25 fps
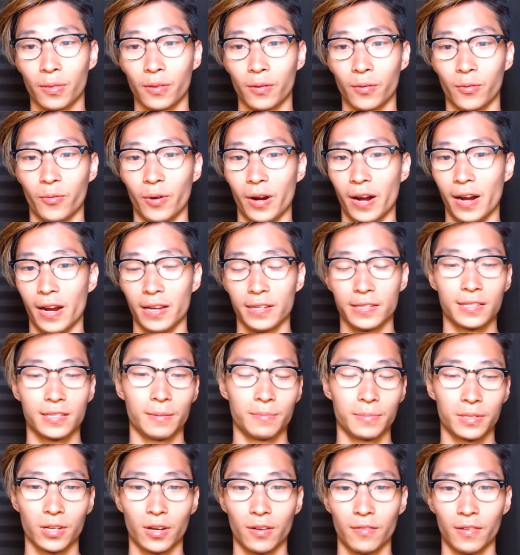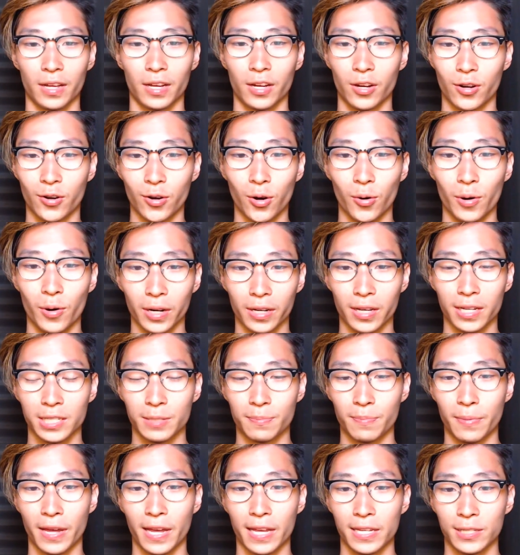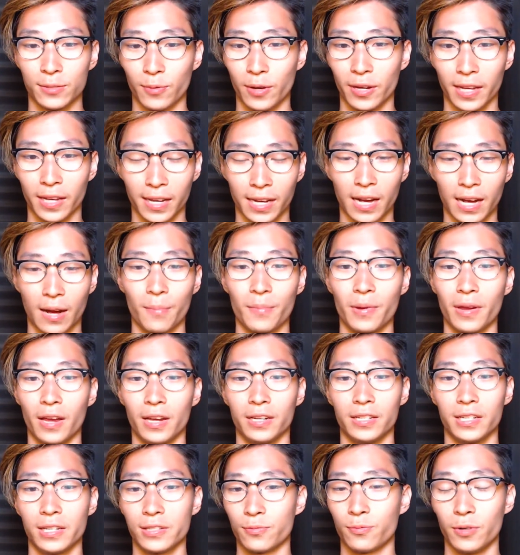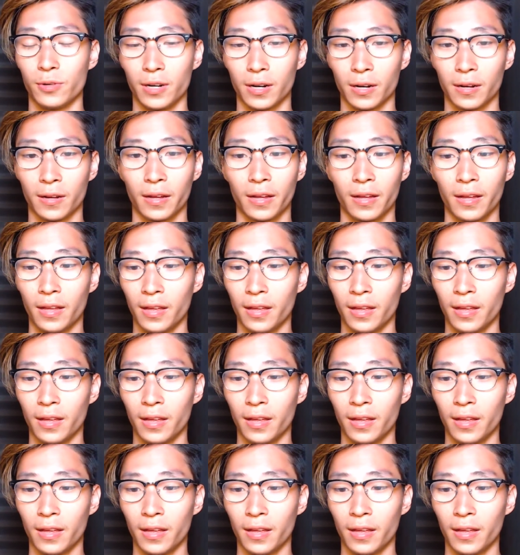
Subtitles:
where it's some sort of like co-working space where you can come in and just work.